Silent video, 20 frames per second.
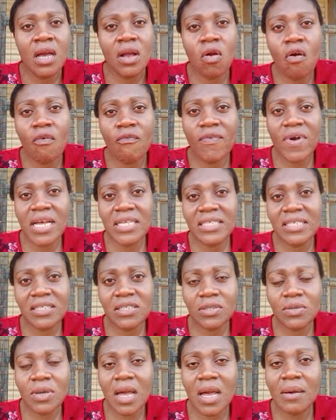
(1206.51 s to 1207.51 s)
Convert
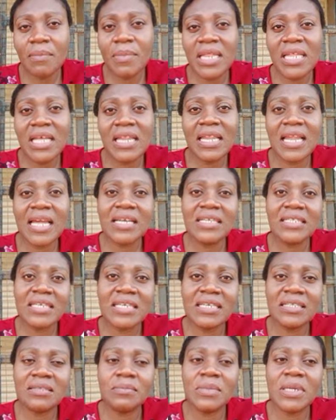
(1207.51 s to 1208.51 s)
it to how many length
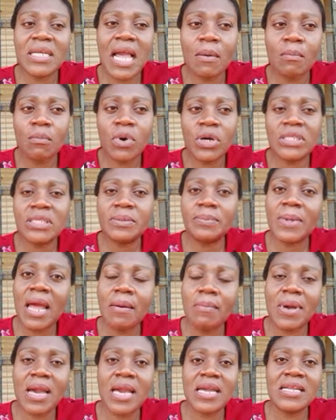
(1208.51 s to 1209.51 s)
it means and
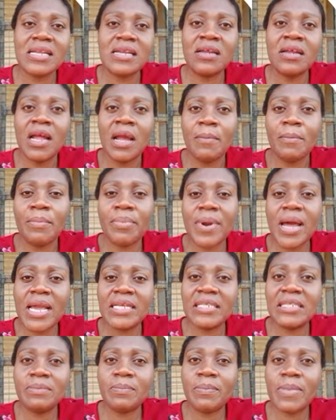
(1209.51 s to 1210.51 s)
multiply by the
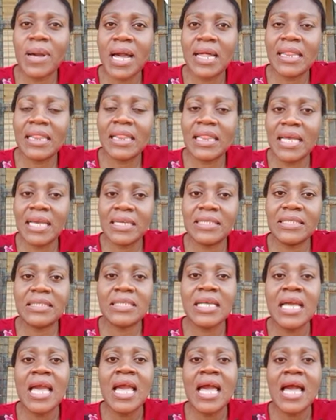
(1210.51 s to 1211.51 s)
price per
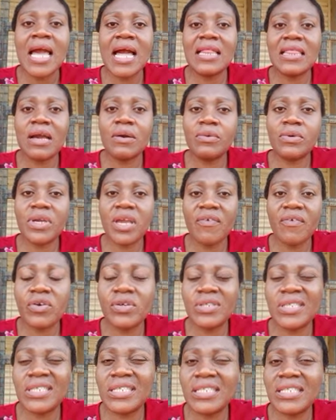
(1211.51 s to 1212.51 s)
length, and that will give you
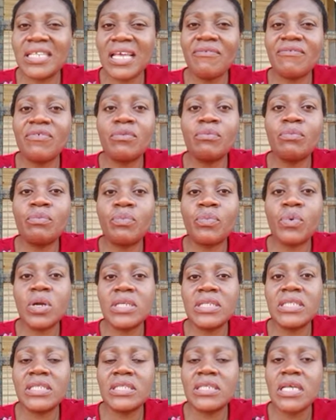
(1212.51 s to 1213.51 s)

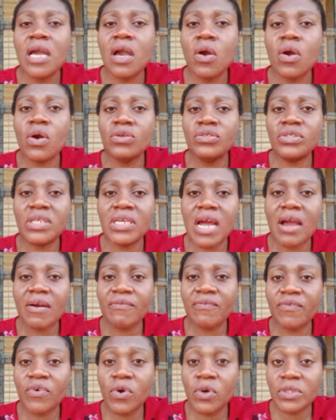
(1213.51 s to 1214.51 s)

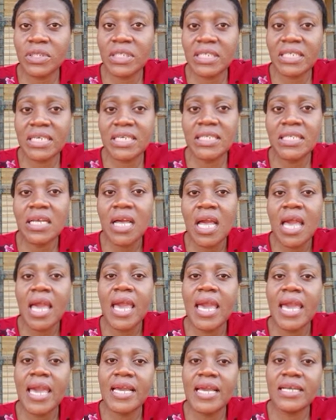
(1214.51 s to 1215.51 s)

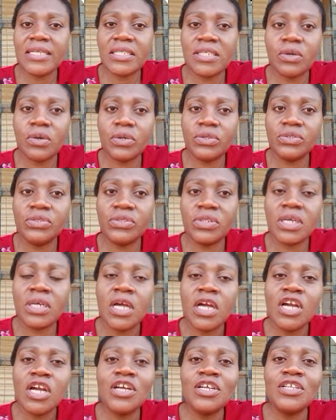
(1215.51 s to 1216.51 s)
7.114,800.
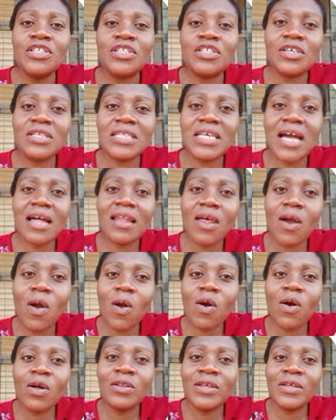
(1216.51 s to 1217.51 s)
Total
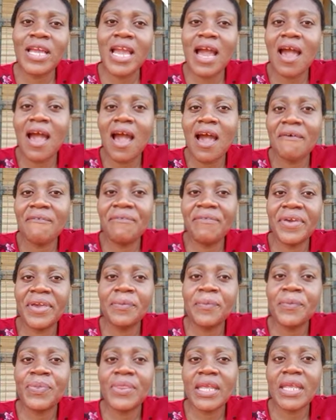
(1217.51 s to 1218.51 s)
all you're
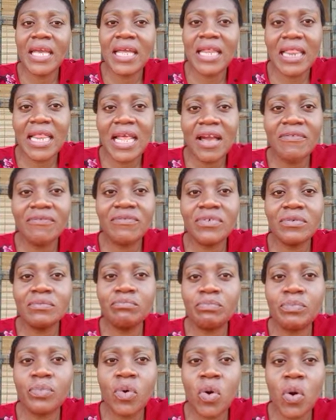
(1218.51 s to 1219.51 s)
having
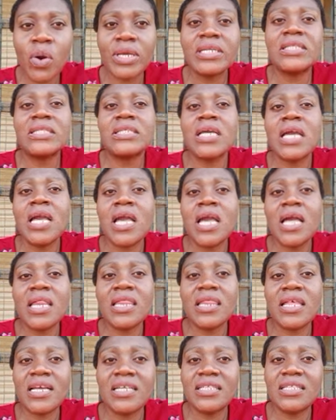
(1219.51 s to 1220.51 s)

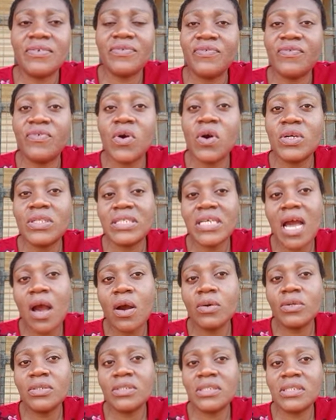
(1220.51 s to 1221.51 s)

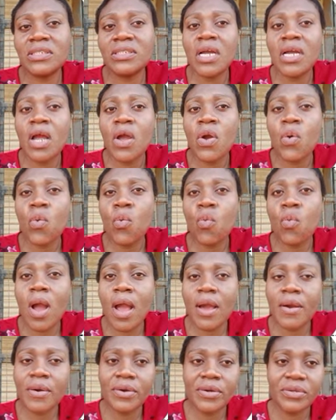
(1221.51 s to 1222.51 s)

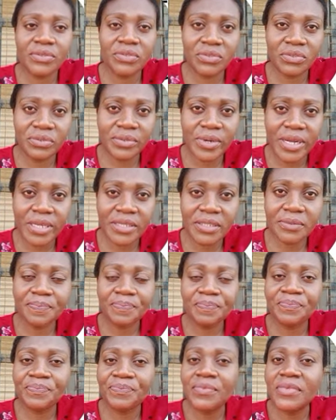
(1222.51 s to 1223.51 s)
11.34,100.
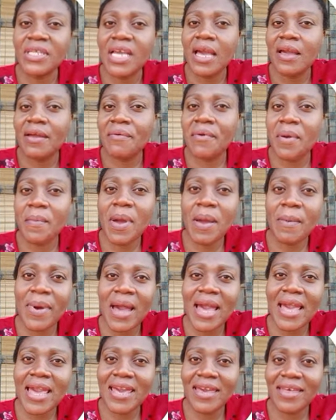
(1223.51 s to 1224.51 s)

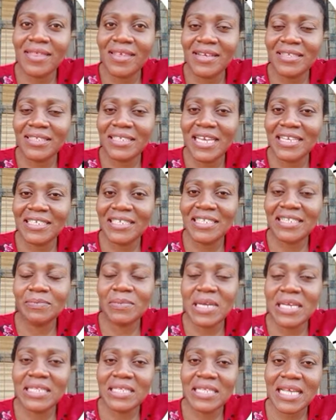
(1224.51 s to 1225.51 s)
Remember, in this
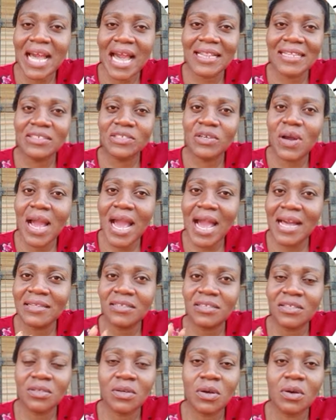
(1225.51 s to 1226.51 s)
estimate, I did not
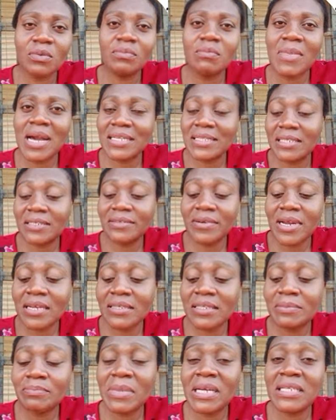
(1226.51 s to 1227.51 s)
add some
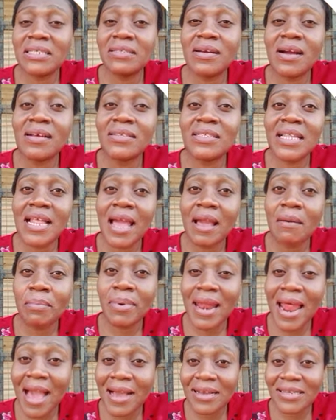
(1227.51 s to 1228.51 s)
materials. Materials like
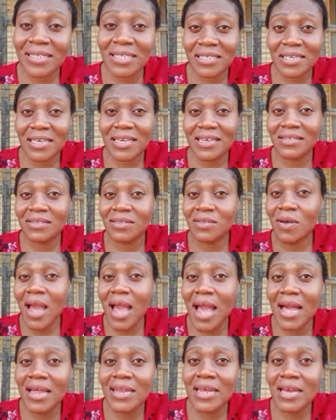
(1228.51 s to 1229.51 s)
planks is
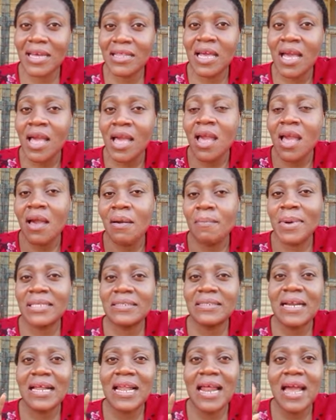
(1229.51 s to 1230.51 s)
not added.
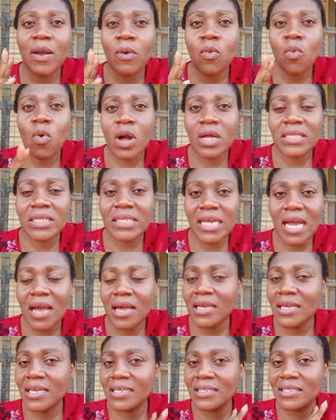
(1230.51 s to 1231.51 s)
Material like
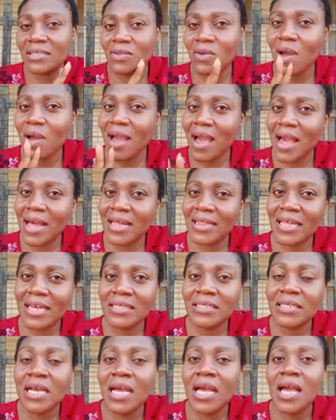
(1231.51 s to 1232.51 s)
water is not
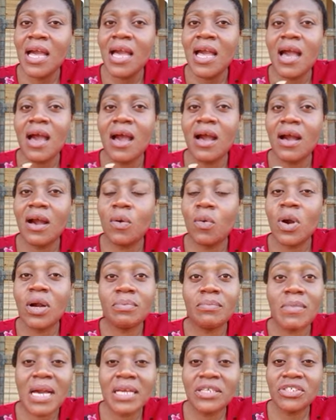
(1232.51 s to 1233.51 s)
added.
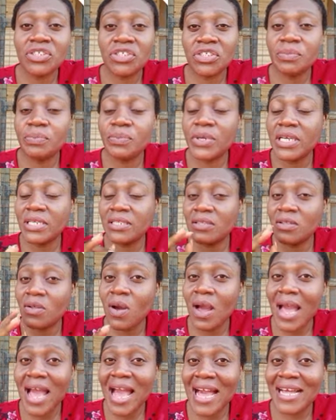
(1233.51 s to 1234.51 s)
Workmanship is
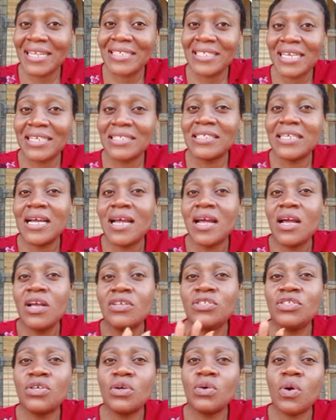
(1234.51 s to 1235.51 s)
not added.
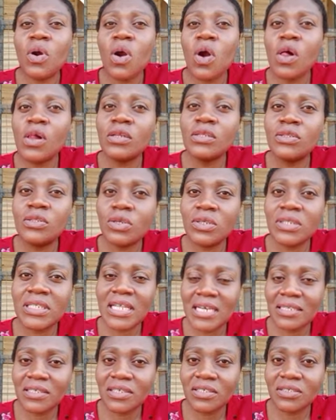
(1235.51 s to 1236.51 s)
So all those
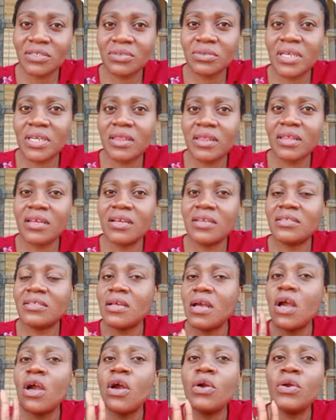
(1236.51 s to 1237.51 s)
necessary things,
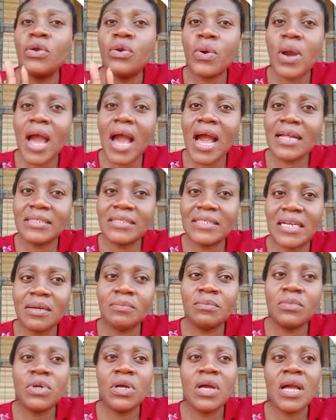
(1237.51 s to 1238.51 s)
you add
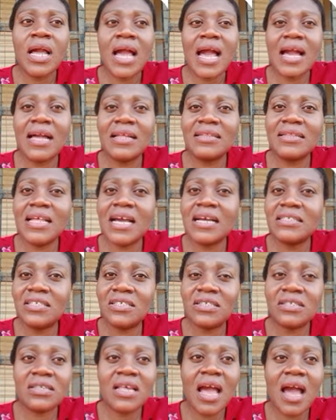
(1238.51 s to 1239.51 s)
them, and that
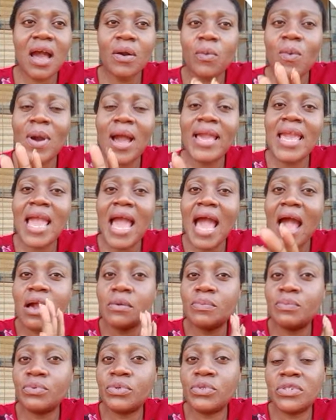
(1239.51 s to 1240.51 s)
is why I
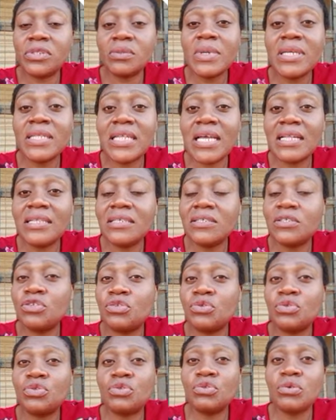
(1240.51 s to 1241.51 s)
approximated it
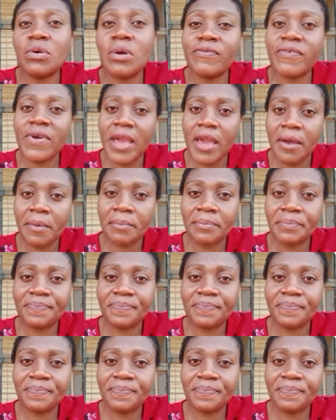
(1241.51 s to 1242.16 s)
to 12M.